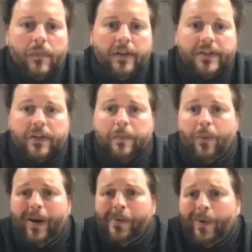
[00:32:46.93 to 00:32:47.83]
to the
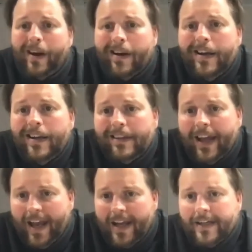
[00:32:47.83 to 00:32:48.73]
point where
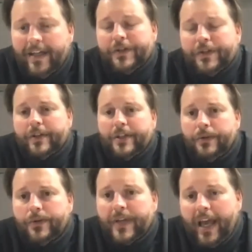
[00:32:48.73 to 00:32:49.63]
they had to
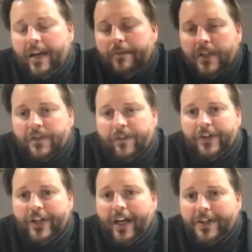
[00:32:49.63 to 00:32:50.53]
introduce enemies for
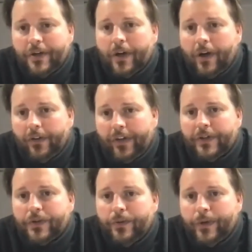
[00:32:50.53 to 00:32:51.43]
G.I. Joe called the
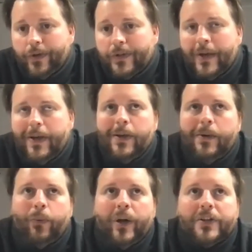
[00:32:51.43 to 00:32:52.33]
Intruders,
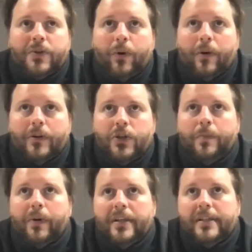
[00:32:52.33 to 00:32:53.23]
which were
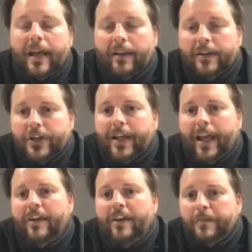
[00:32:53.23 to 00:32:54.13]
super intelligent
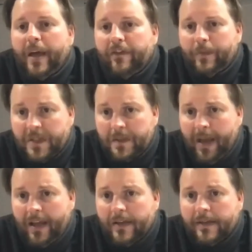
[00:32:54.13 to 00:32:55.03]
cavemen from
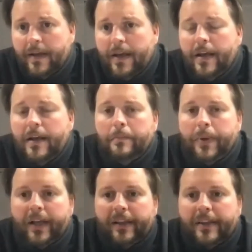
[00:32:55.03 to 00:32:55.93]
space.
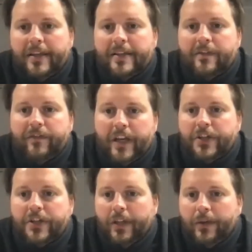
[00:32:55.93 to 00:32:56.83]
But this
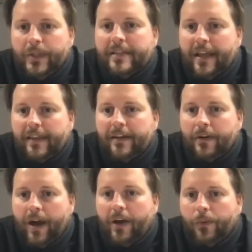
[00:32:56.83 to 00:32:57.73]
eventually would set the
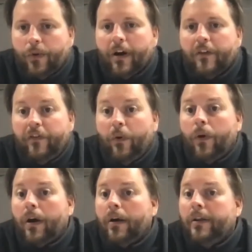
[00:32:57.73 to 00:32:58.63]
groundwork
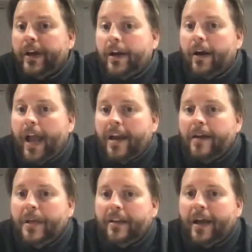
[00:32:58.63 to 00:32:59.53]
for their
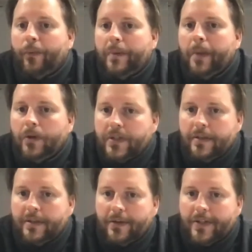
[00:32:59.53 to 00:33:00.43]
enemy that we most
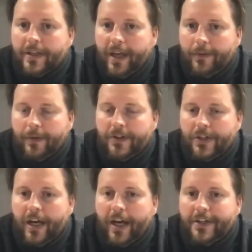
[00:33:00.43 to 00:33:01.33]
associate with
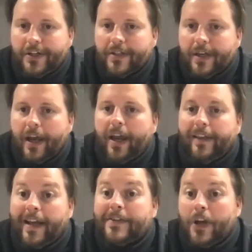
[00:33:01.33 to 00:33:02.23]
G.I. Joe today,
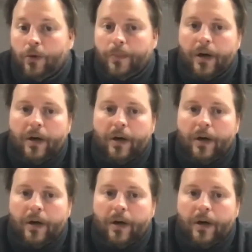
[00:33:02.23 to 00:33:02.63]
and that's Cobra.